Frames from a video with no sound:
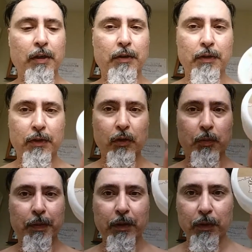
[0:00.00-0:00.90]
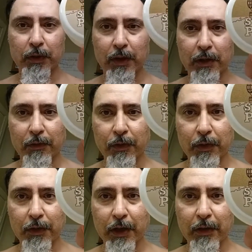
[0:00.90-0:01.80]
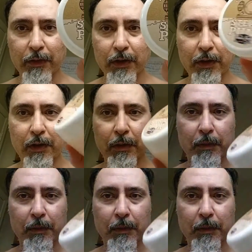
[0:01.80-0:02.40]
soap that was done for the shave nook.